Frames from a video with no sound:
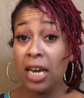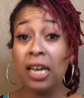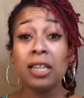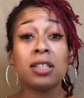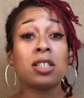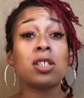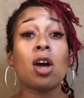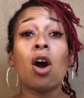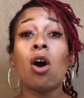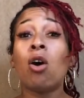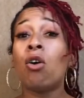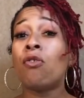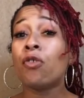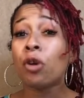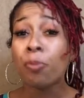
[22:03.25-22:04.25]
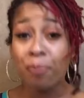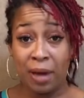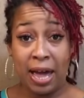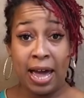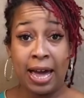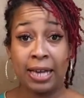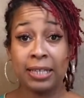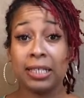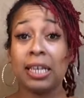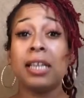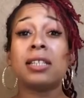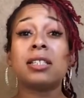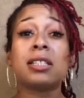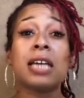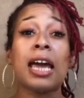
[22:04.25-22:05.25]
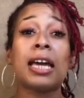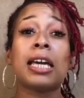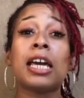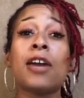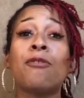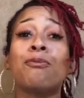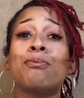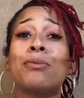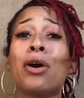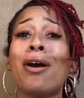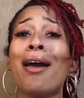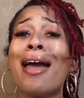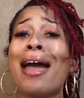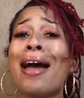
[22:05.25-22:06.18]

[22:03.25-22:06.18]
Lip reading: It's overpacked. It's taking forever.